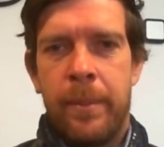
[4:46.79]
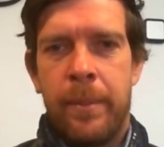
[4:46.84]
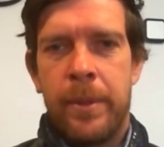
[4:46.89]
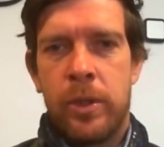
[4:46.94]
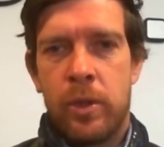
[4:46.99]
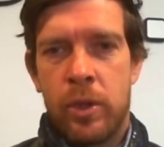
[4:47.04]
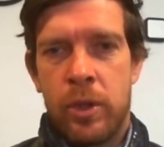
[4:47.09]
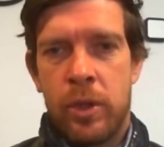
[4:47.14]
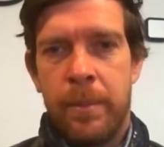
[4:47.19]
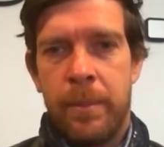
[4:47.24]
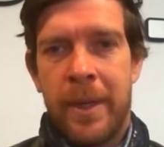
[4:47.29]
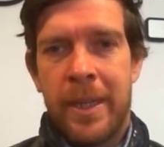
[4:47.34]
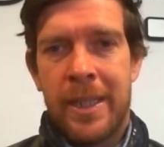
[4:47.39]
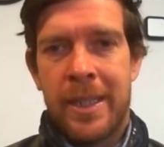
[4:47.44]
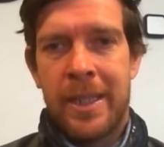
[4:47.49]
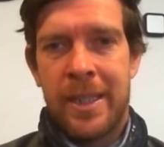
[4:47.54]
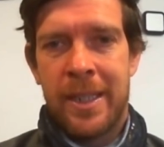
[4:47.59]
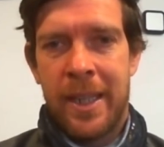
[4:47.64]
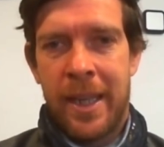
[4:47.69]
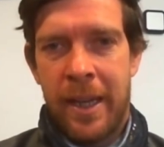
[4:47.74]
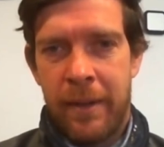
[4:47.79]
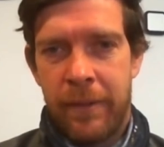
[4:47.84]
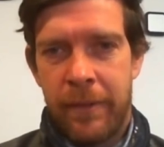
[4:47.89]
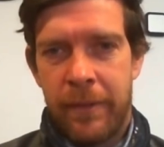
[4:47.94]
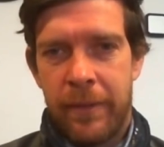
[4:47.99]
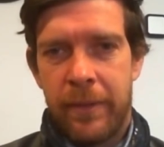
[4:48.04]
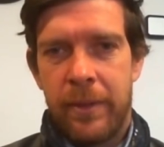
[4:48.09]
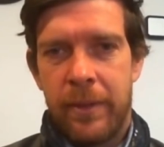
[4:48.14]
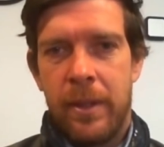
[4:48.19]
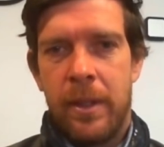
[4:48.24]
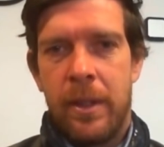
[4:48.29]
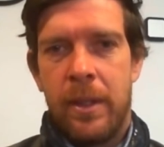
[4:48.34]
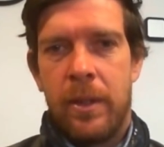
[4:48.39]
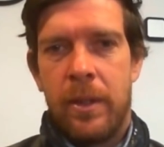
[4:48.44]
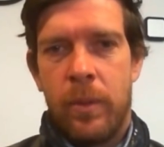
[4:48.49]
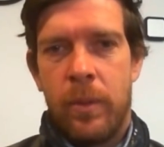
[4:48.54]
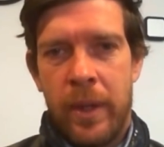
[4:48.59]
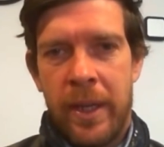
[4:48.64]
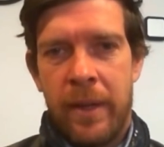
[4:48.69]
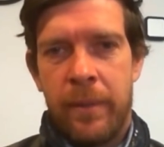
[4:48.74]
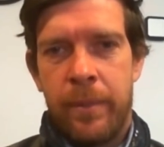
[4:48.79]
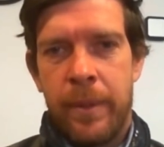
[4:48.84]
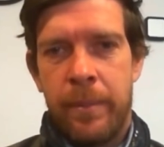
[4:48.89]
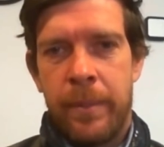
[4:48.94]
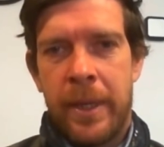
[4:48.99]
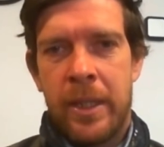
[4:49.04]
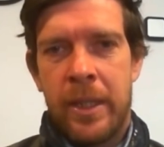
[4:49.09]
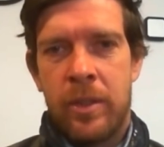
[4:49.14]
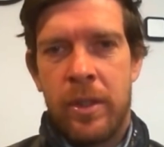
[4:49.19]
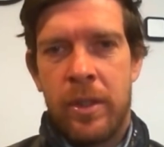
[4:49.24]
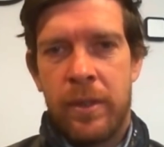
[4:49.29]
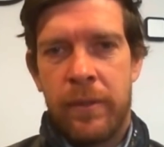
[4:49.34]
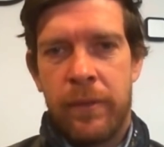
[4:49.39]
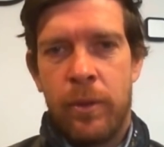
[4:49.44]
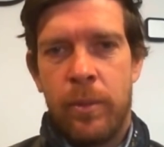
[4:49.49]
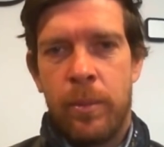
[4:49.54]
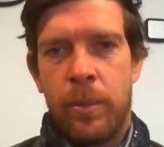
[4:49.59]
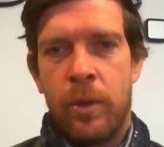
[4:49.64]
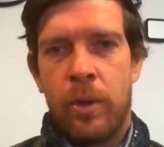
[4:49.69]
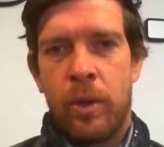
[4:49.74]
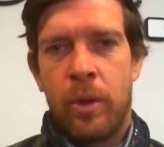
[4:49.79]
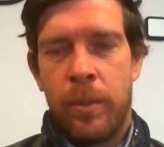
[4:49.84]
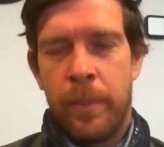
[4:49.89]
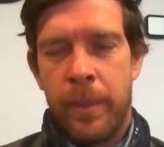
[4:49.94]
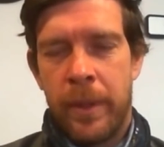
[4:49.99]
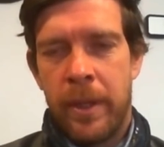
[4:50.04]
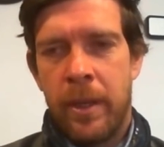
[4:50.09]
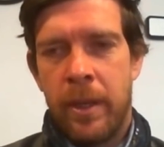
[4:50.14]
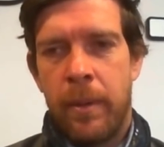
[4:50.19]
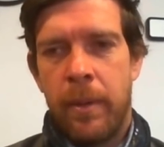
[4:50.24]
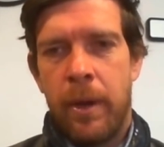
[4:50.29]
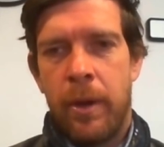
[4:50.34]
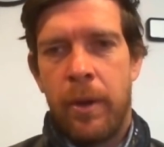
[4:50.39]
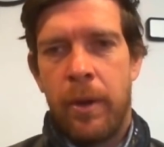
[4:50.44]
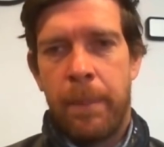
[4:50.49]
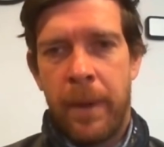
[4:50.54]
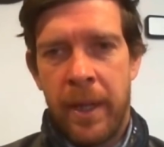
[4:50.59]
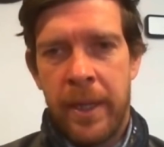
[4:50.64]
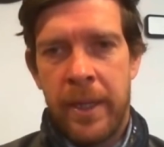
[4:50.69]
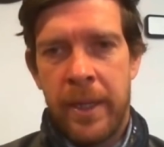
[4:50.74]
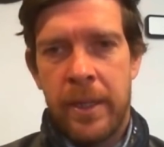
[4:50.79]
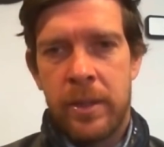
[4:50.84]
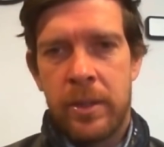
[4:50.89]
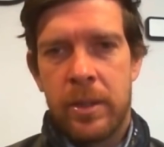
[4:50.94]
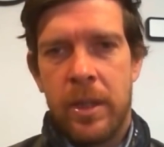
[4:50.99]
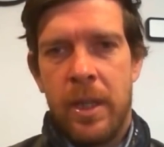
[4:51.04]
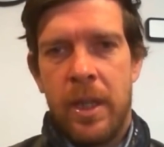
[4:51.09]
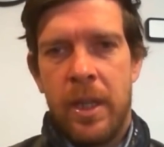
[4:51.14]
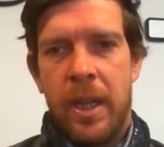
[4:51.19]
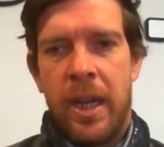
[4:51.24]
I'll be judging my staff when I've been manager of this football club and the, the players.